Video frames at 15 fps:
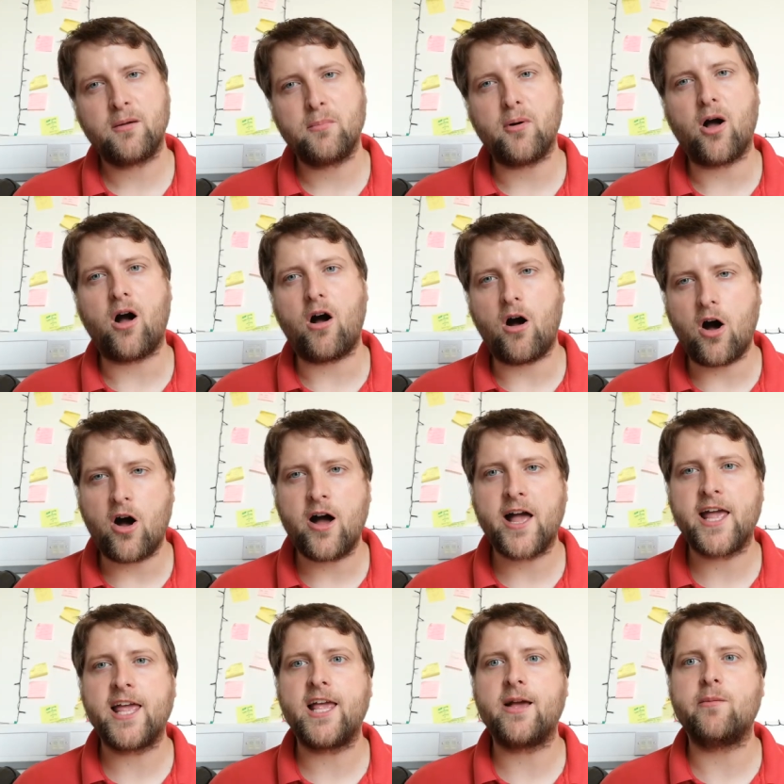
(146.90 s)
"But
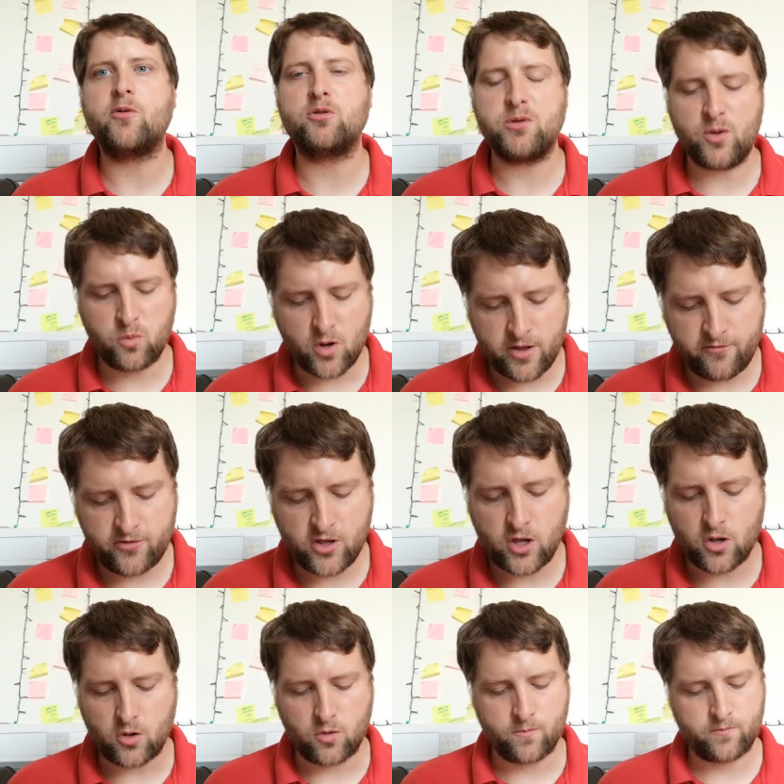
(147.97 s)
I will be with
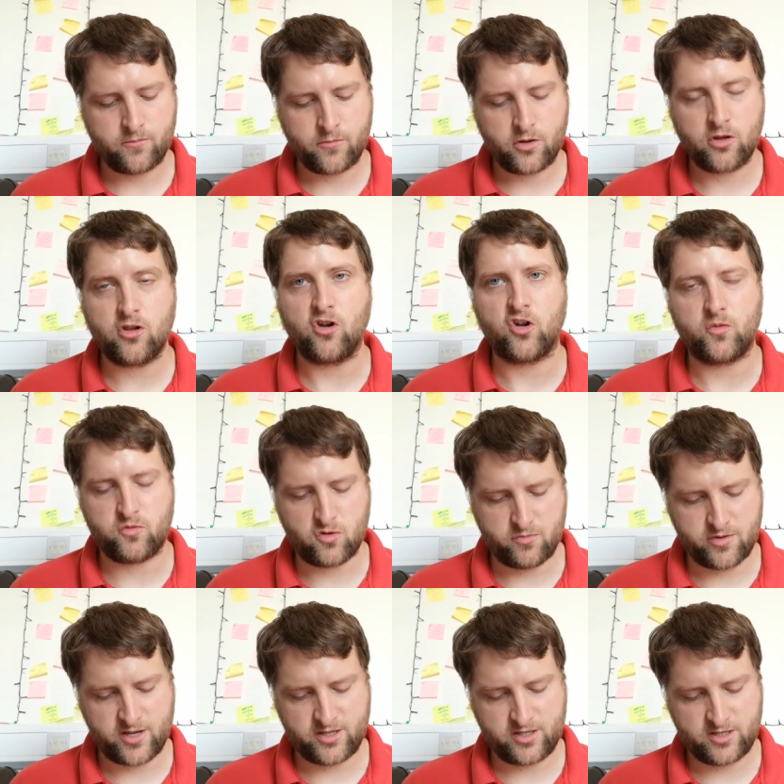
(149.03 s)
you," God
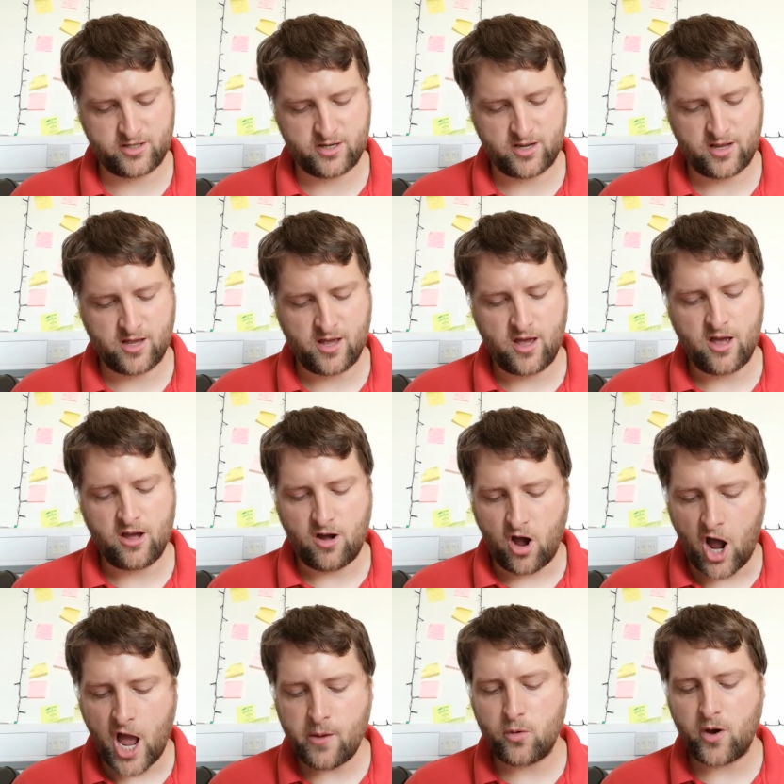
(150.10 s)
promised.
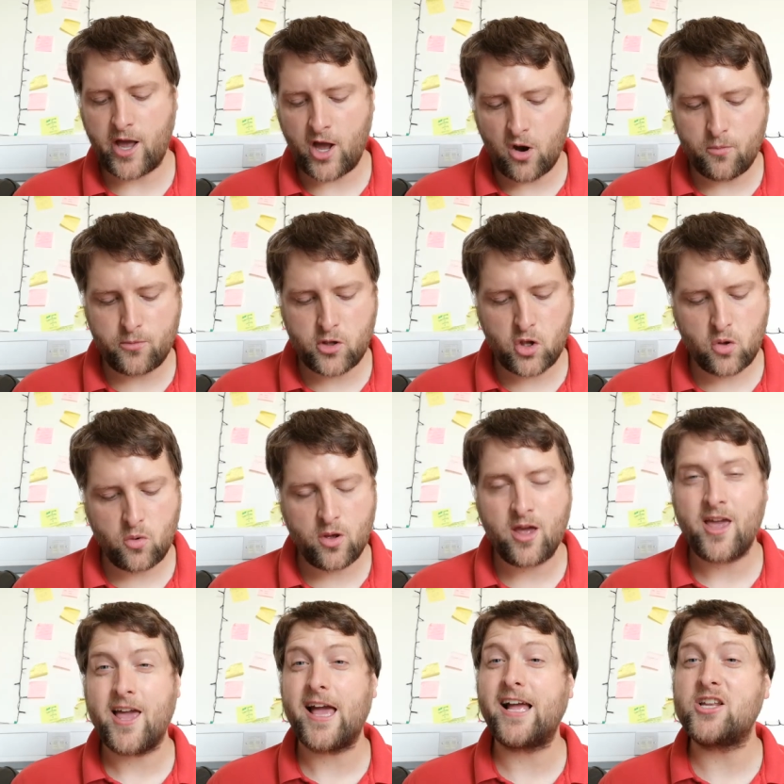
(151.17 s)
"I will help you
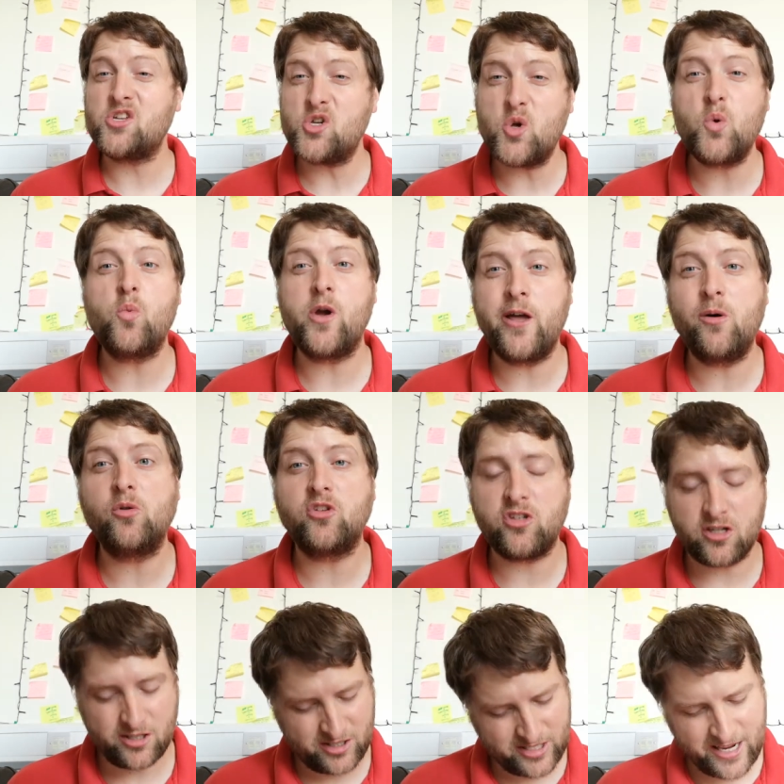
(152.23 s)
and you will
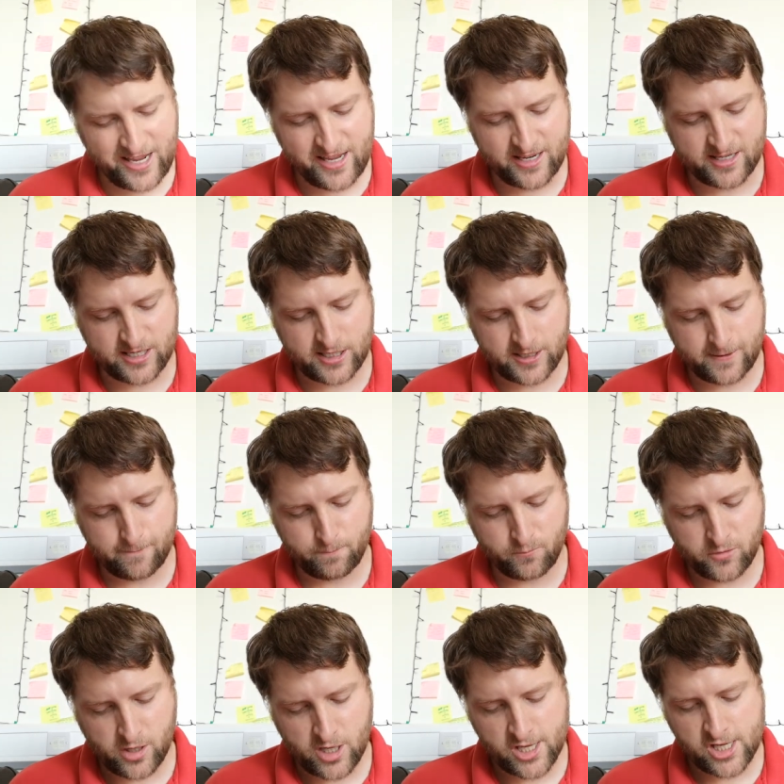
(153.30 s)
succeed.
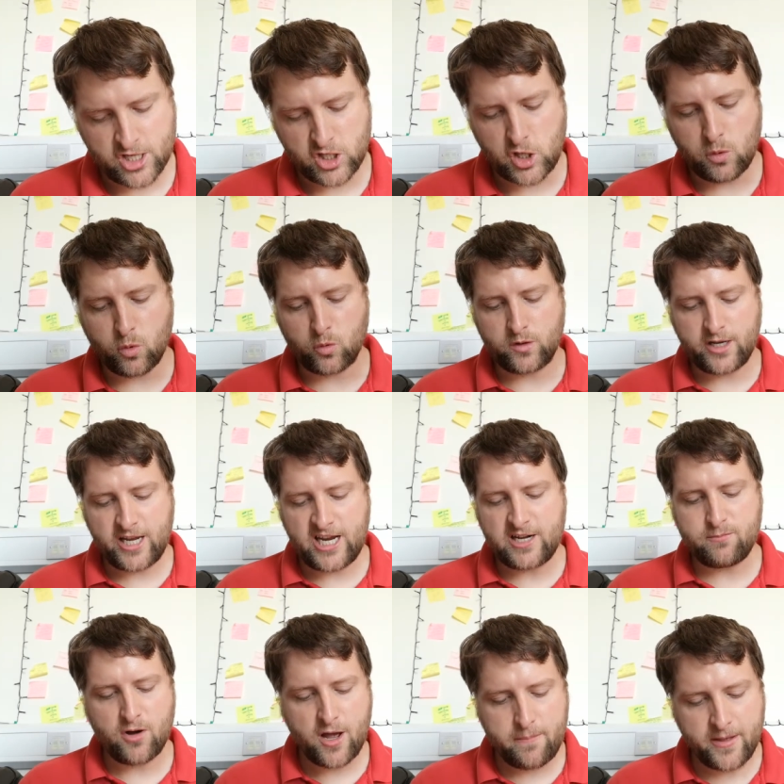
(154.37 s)
You will lead
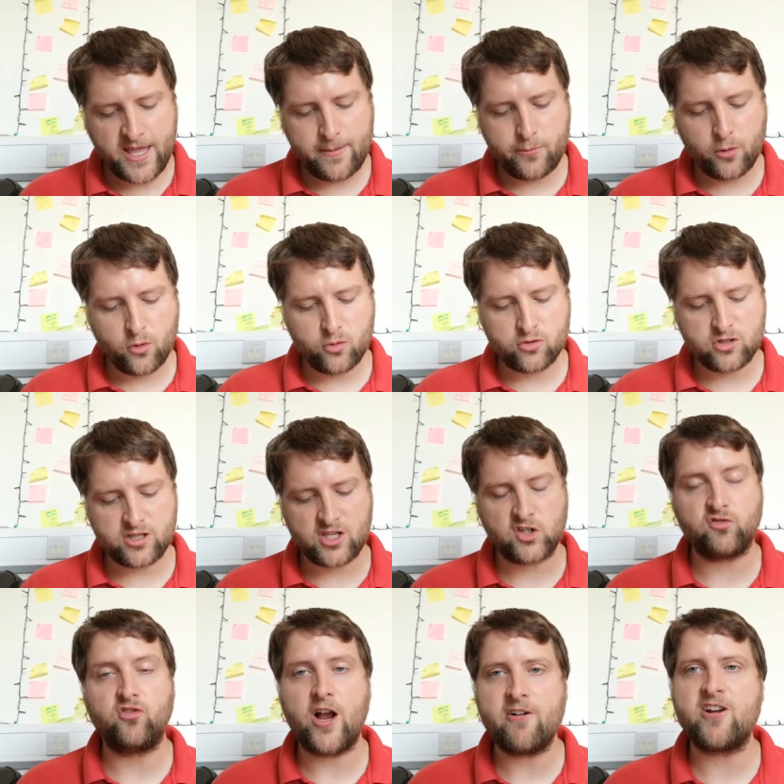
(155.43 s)
my people to
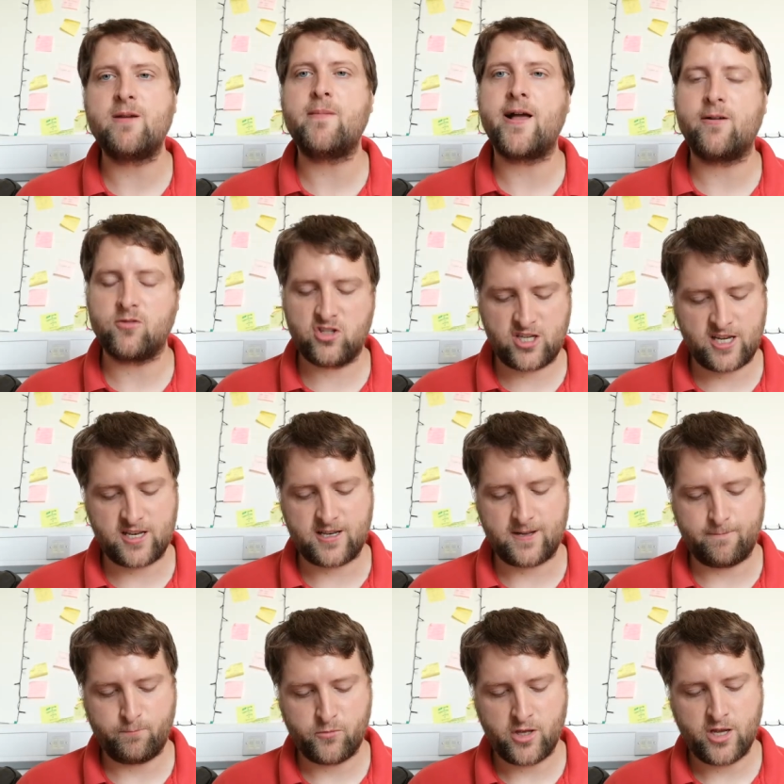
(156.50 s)
this very mountain
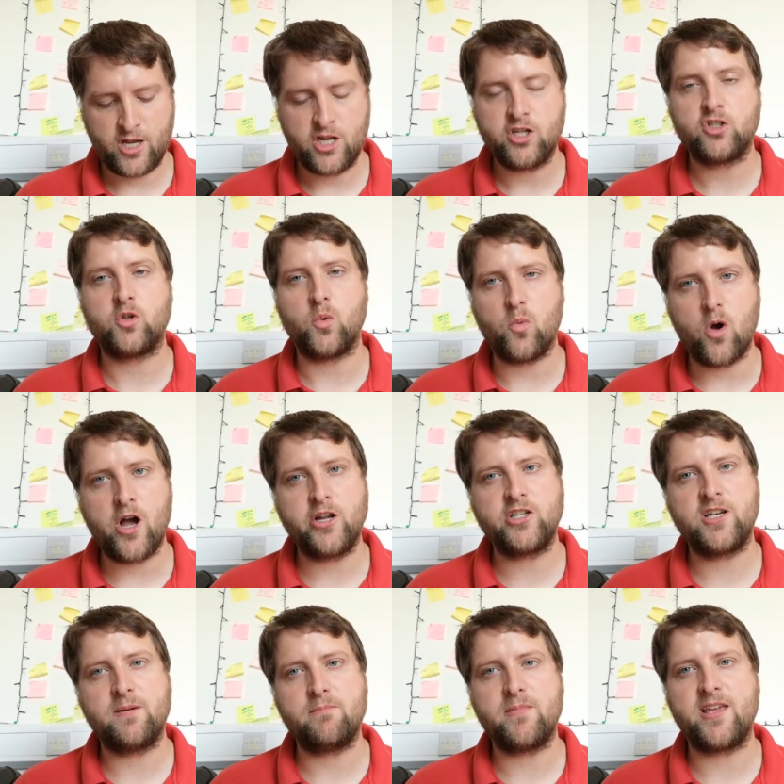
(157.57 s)
to
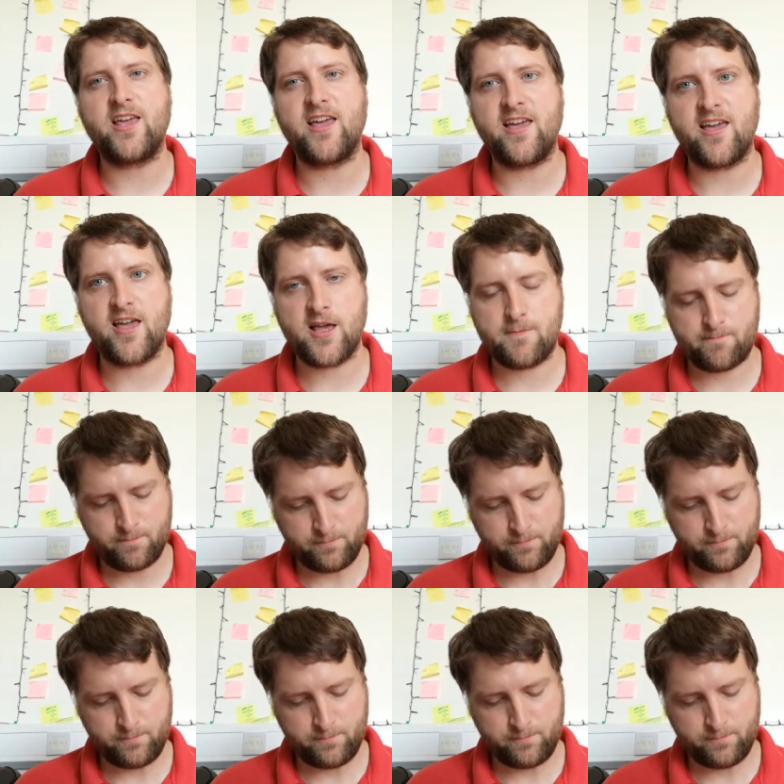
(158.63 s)
worship me here."